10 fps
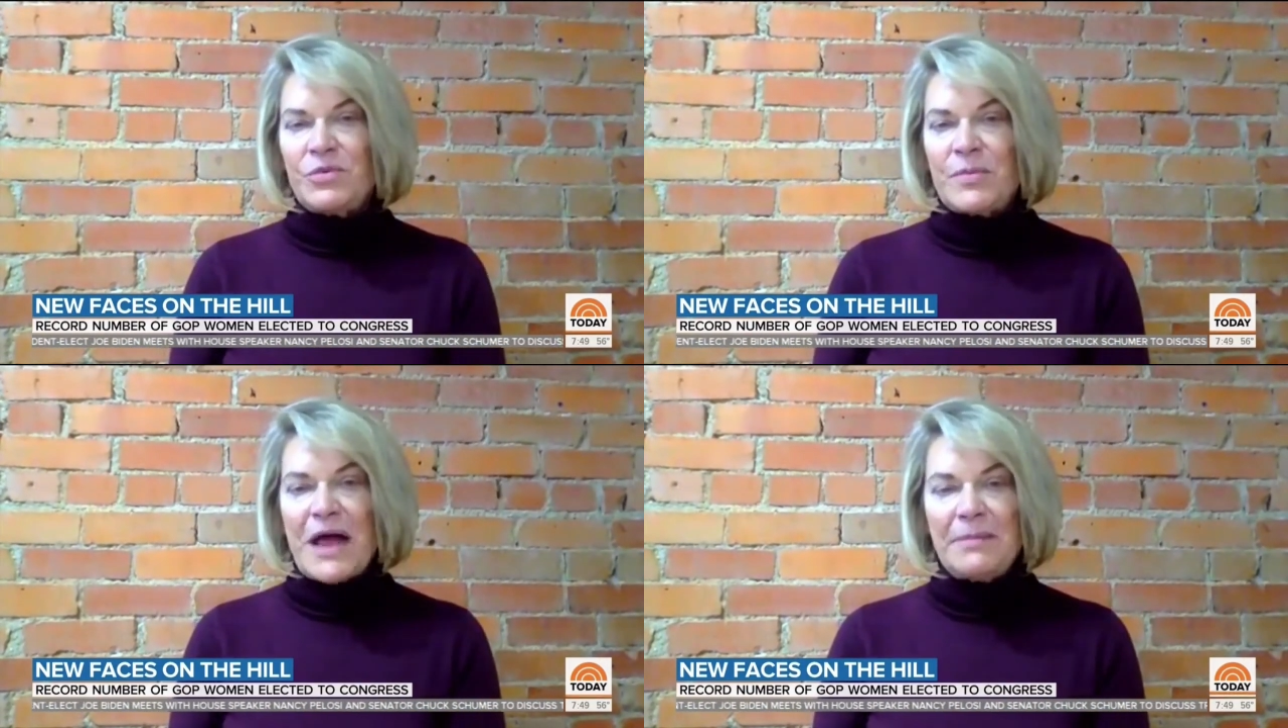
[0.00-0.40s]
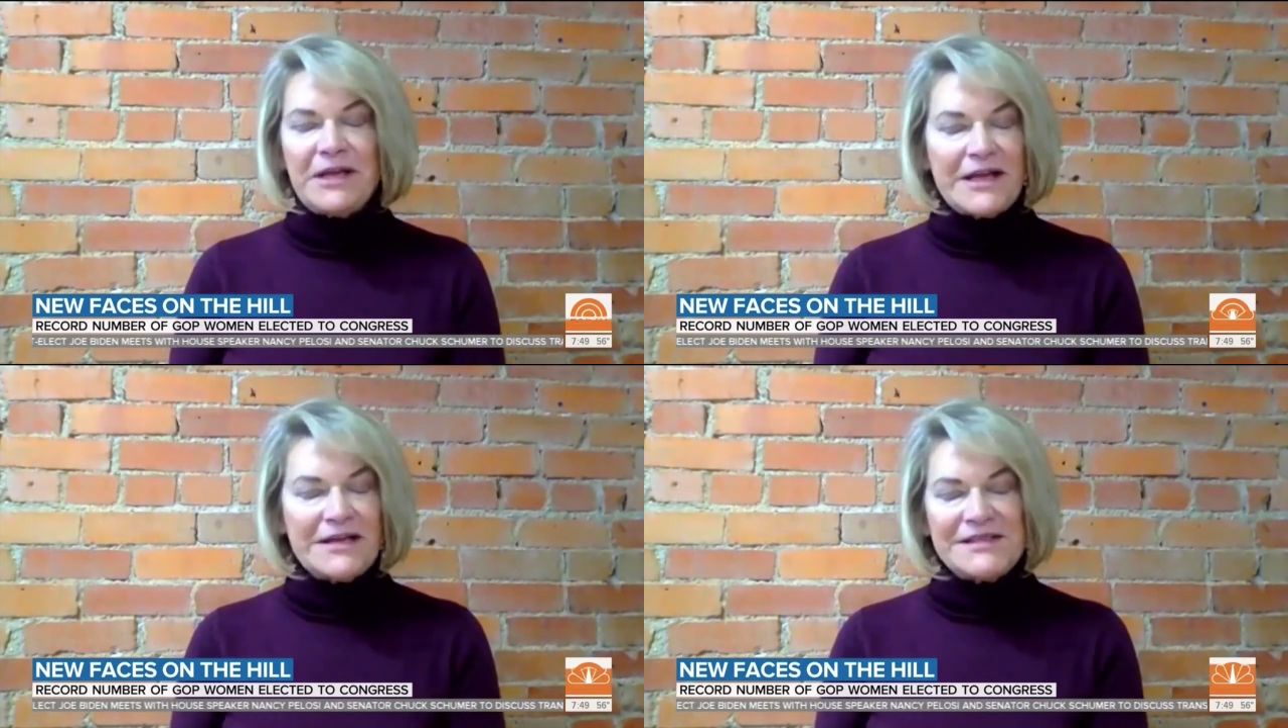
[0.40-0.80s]

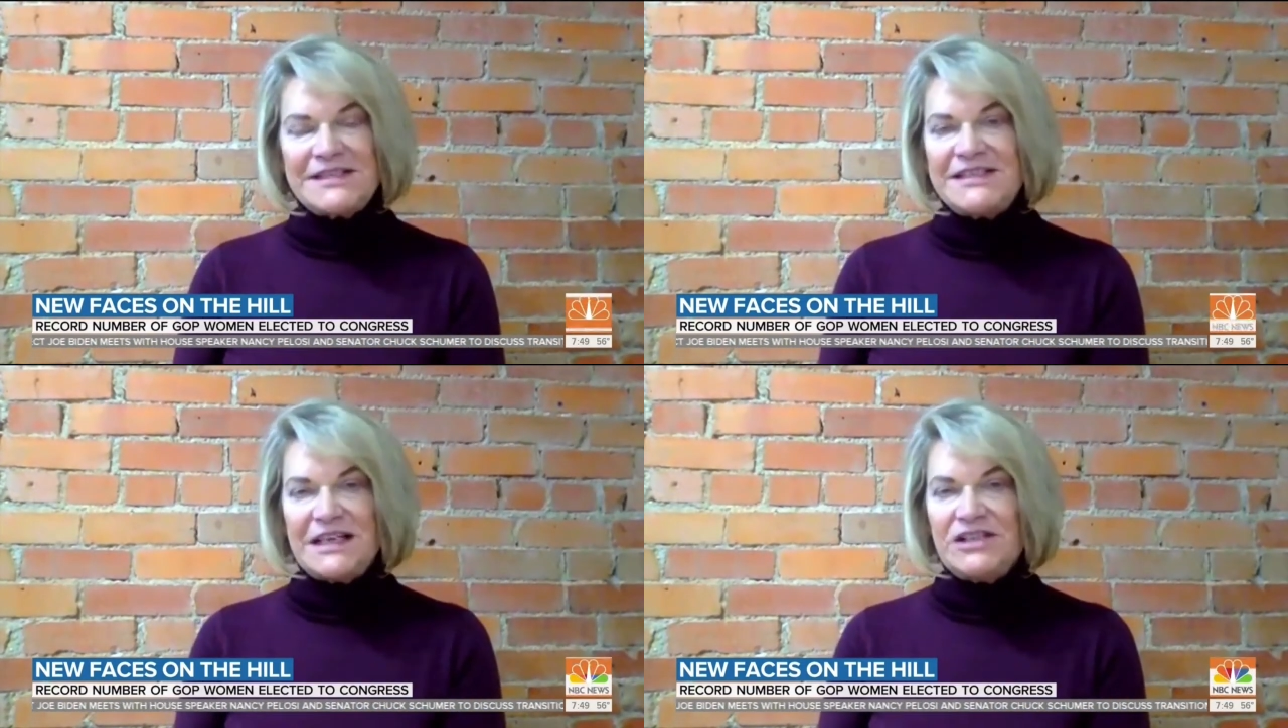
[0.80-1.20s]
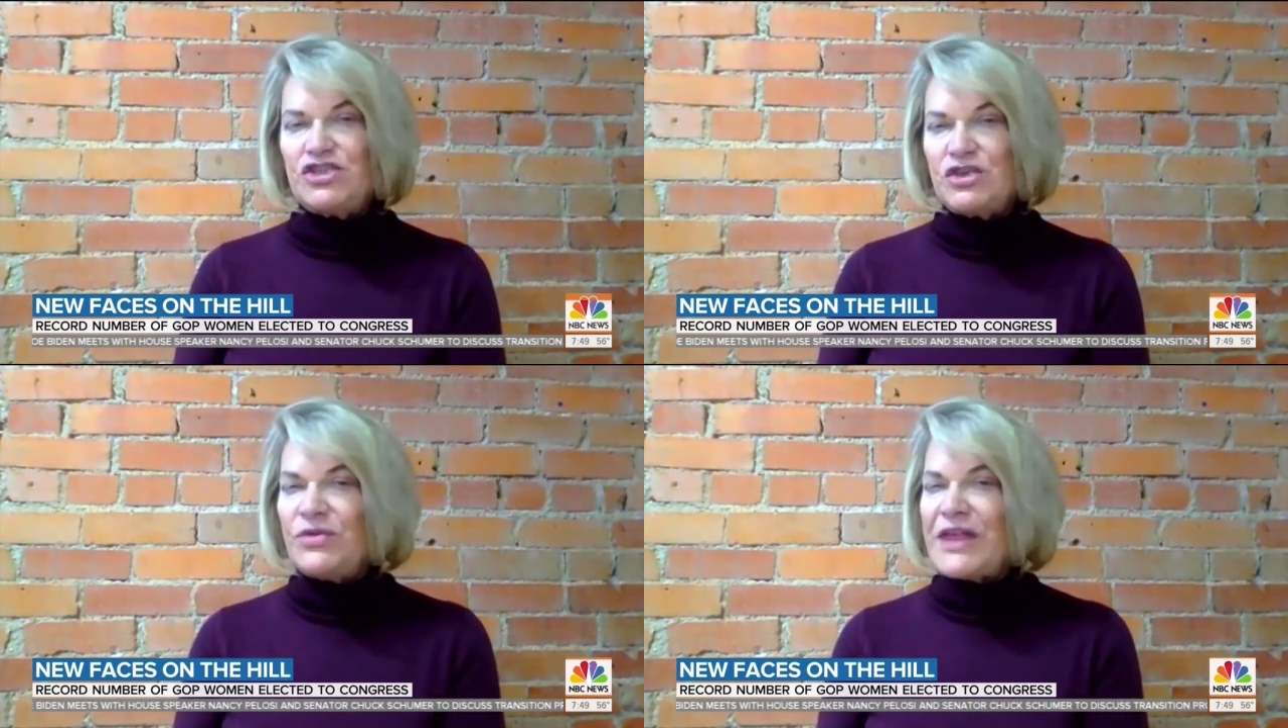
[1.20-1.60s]
Republicans
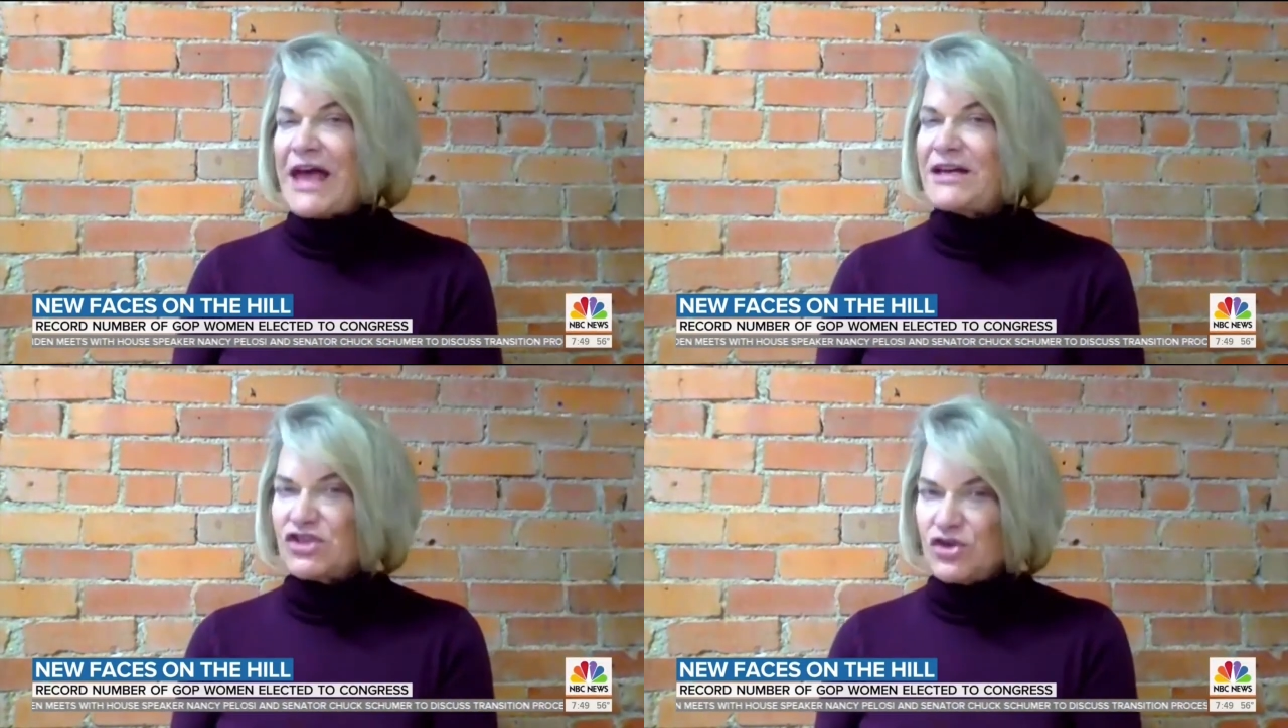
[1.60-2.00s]
didn't do that as